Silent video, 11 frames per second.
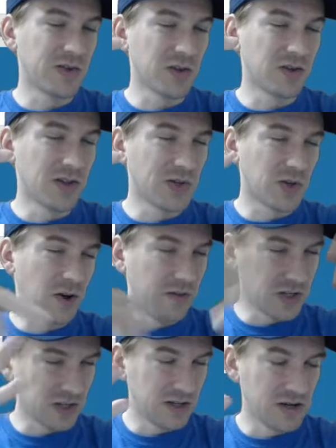and closer,
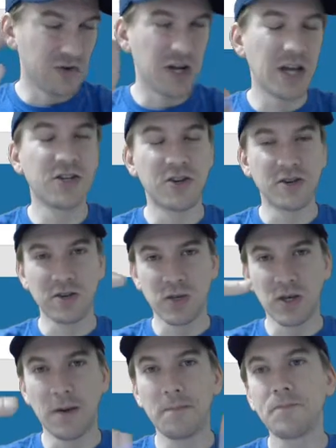obviously your danger goes
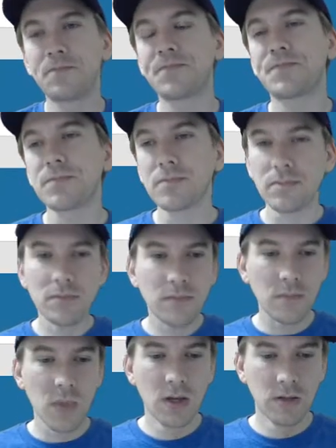up.
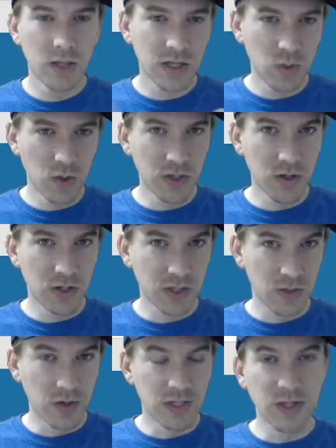So that's one
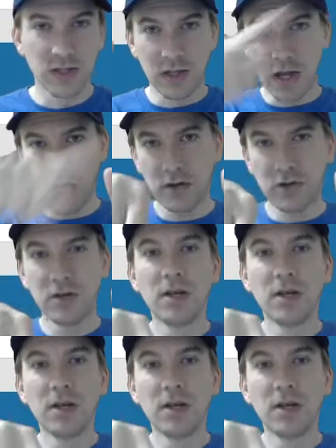consequence, is the angle.